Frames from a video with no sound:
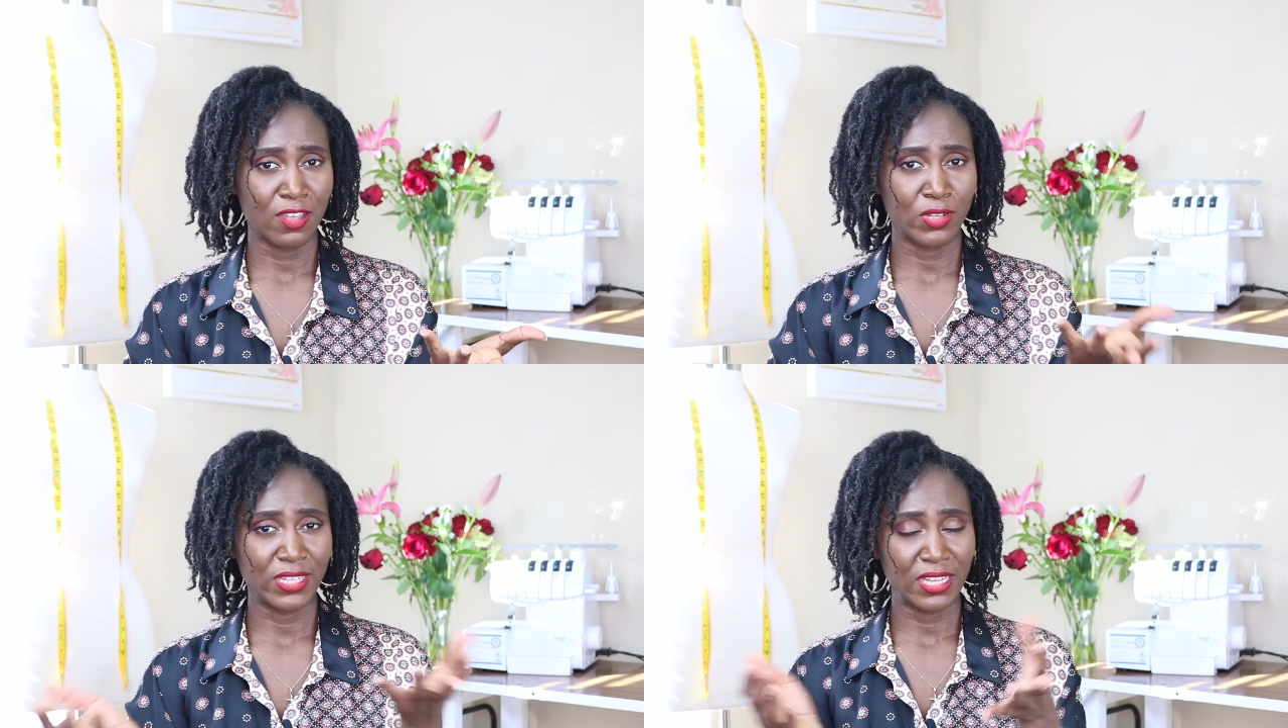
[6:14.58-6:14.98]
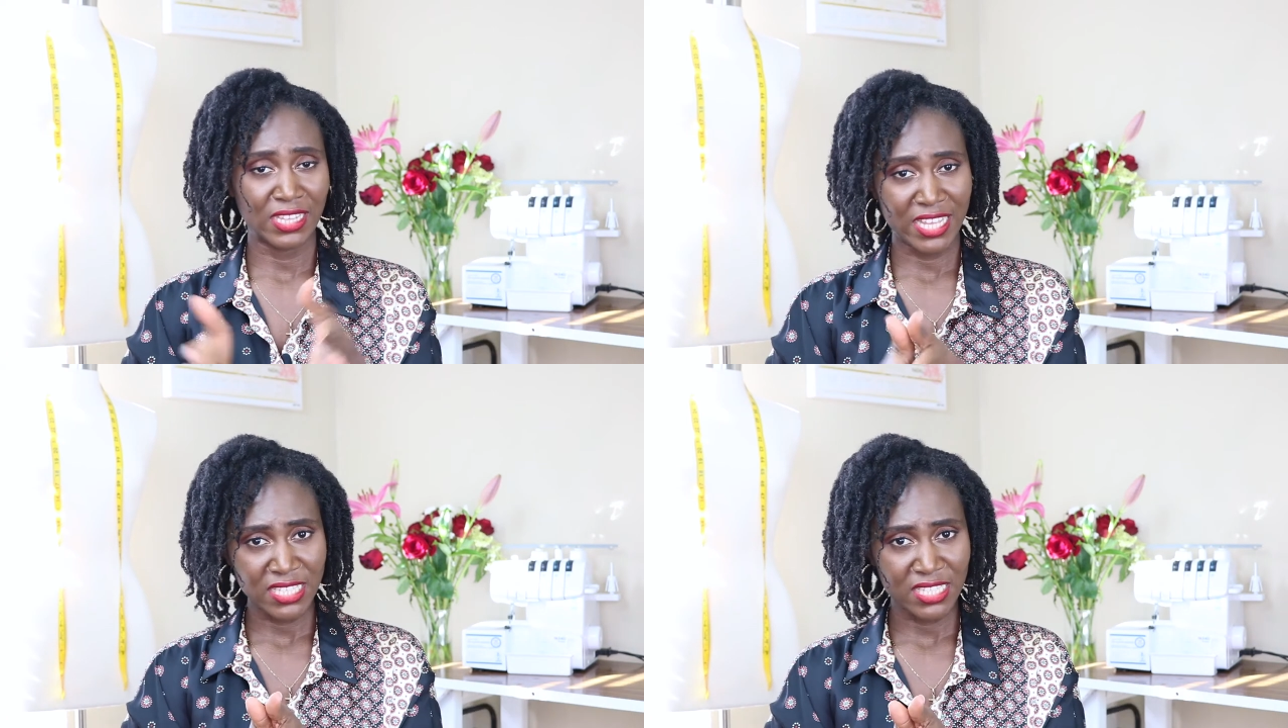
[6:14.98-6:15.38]
on the
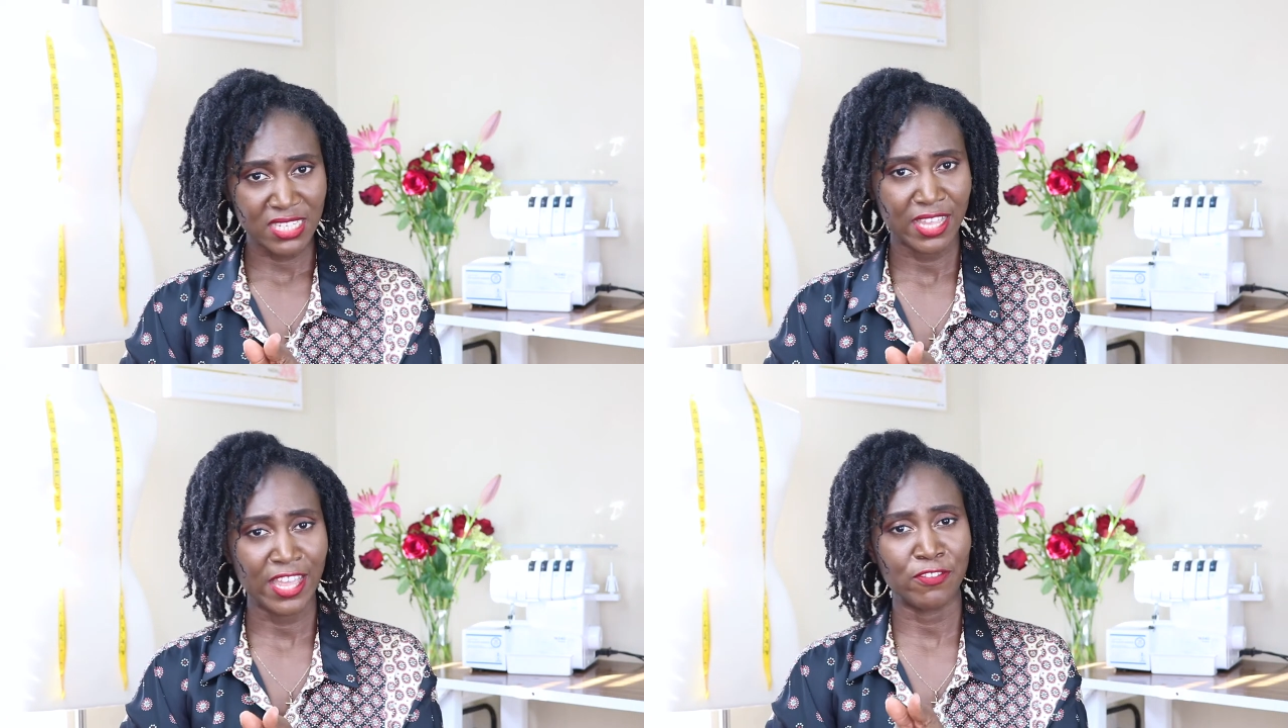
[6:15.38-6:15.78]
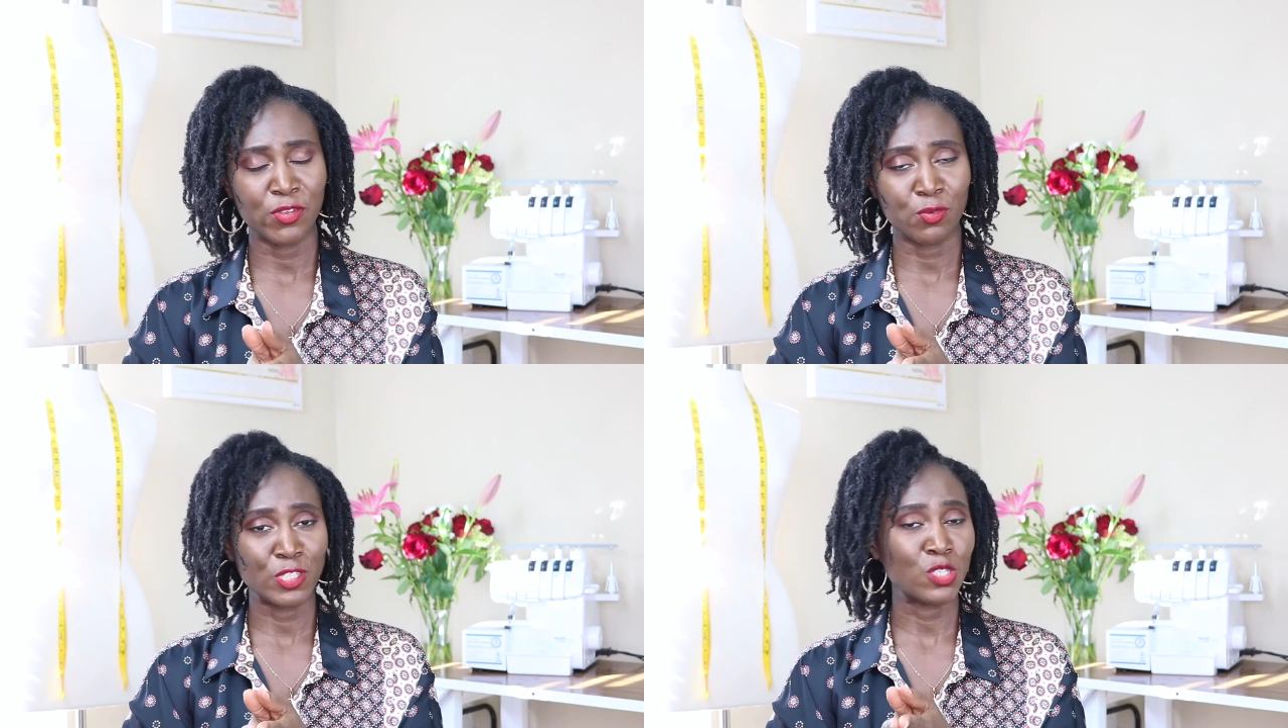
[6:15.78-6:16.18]
list if you
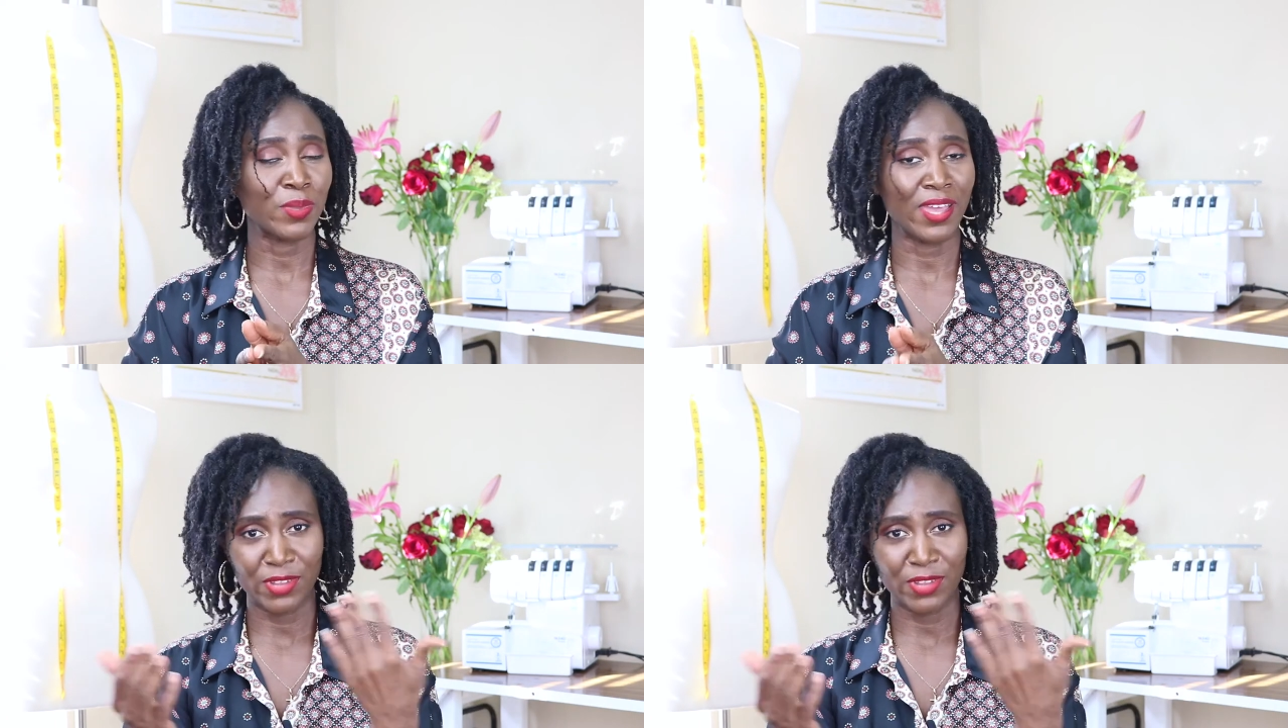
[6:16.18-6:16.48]
want to be